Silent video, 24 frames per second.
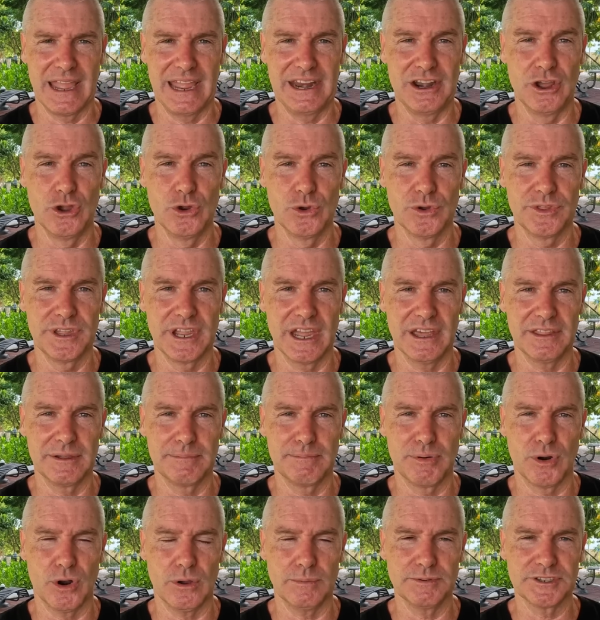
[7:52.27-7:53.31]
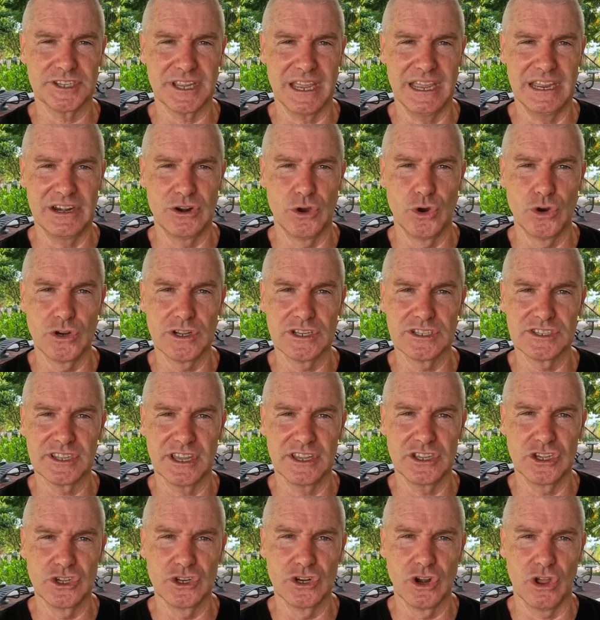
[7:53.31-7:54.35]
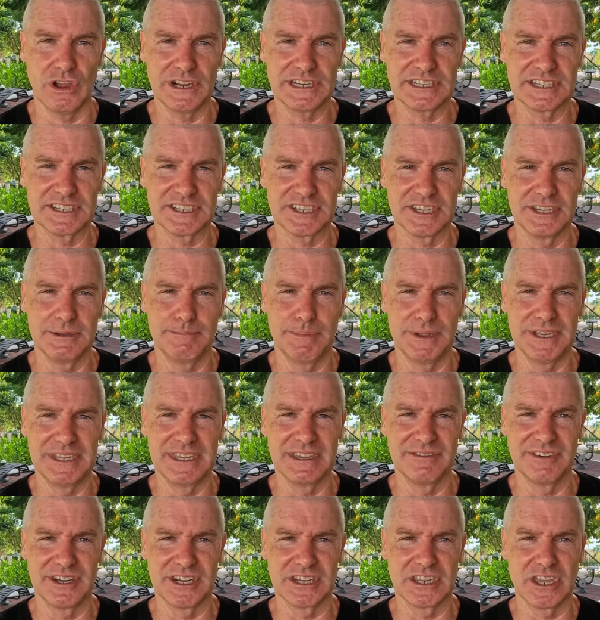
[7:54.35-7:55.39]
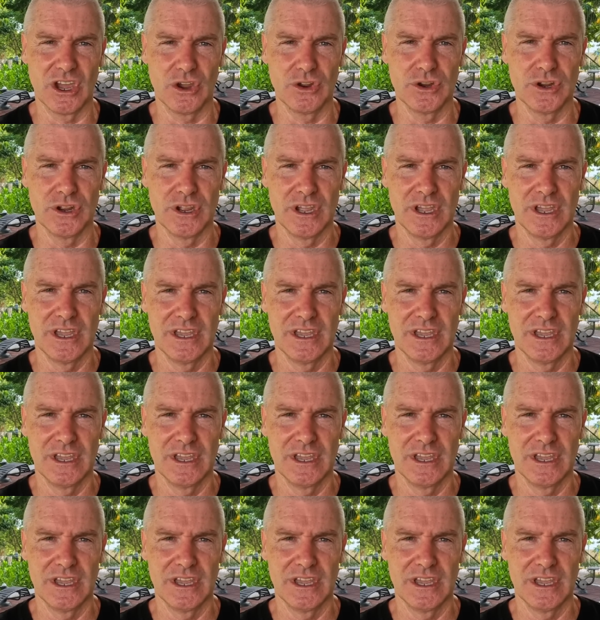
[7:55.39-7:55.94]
And who are the other props and hookers that you'd like to see be given a go